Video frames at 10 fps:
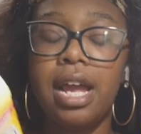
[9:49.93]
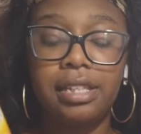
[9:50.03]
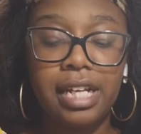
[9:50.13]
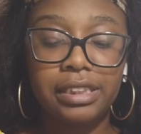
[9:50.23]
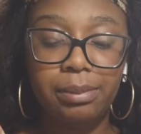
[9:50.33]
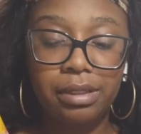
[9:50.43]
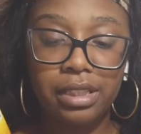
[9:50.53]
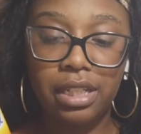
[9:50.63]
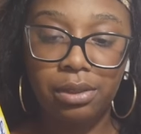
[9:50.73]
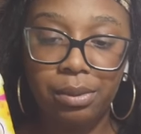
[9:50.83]
and now I smelled
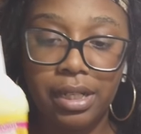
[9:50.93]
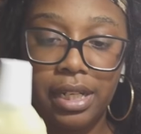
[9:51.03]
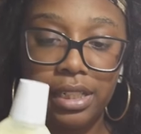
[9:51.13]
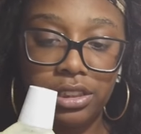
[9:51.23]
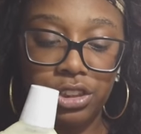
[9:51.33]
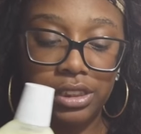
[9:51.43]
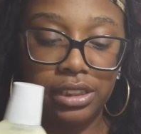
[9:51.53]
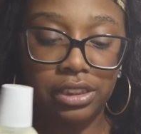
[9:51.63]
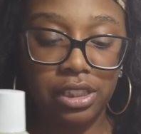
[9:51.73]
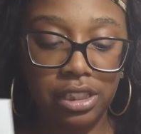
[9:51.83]
the yellow one, and it is
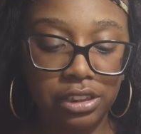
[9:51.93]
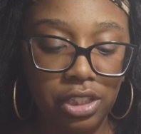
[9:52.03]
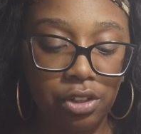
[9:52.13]
just as good.